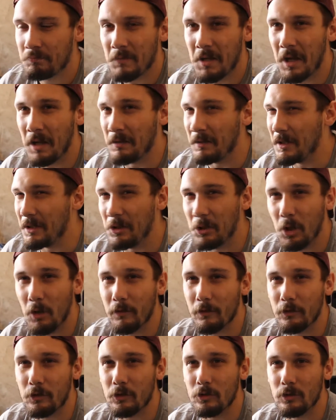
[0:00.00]
a little
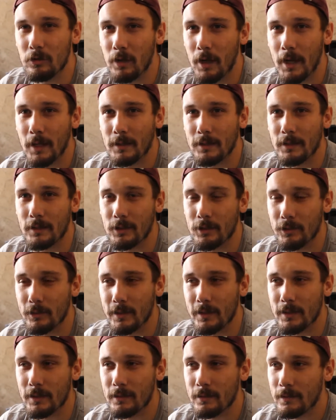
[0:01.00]
over $2,000 into
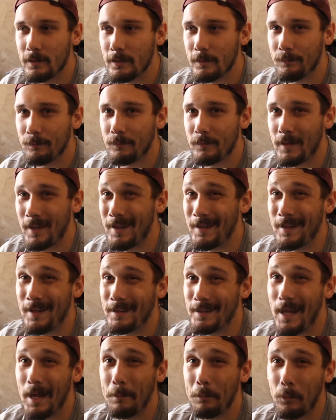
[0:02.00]
it, and
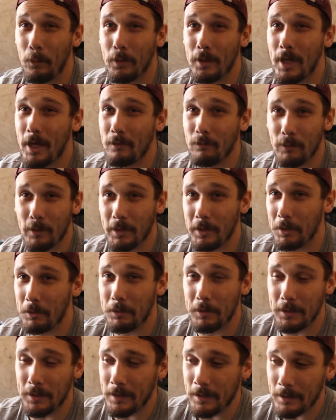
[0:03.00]
at that point I'd really
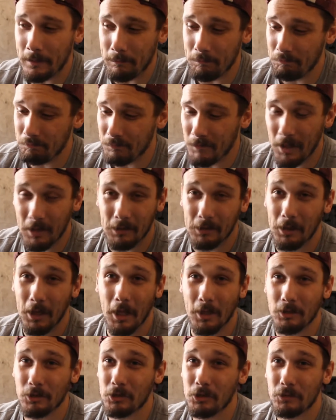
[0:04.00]
only need a
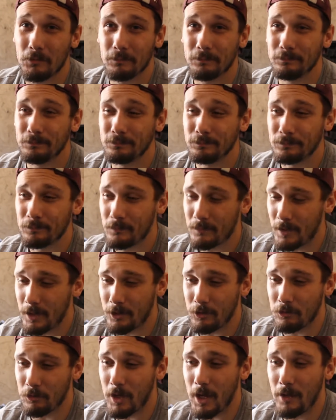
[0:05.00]
clutch, a
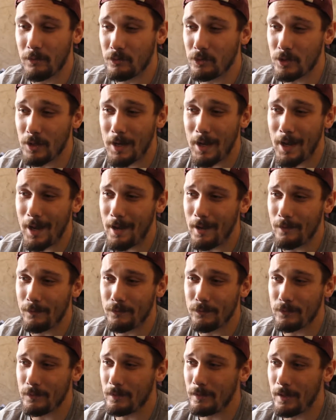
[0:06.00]
drive
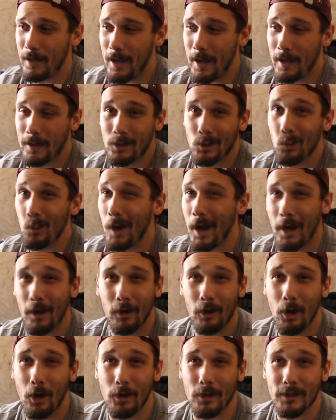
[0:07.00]
shaft, and a
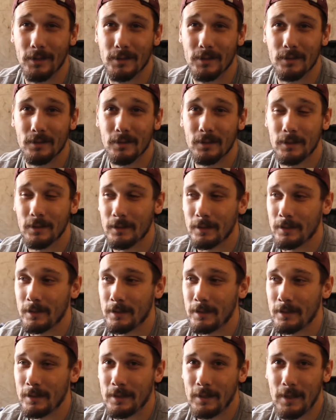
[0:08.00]
wiring harness,
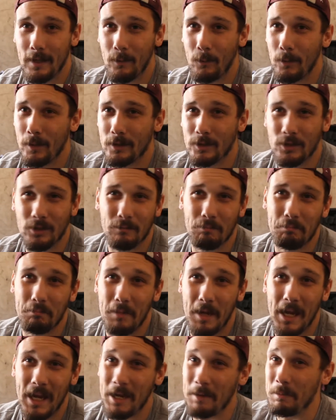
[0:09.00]
which would
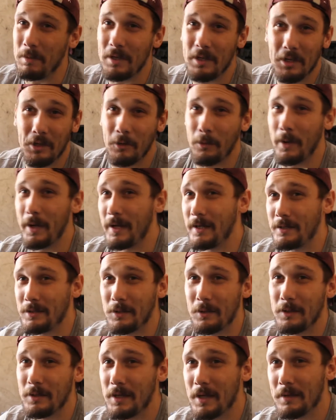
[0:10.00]
maybe equate
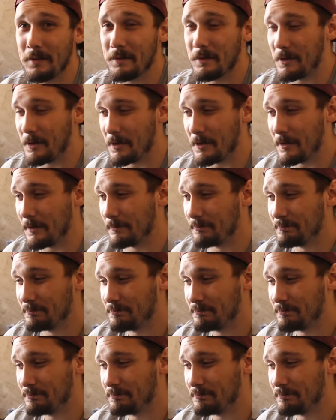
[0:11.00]
to another,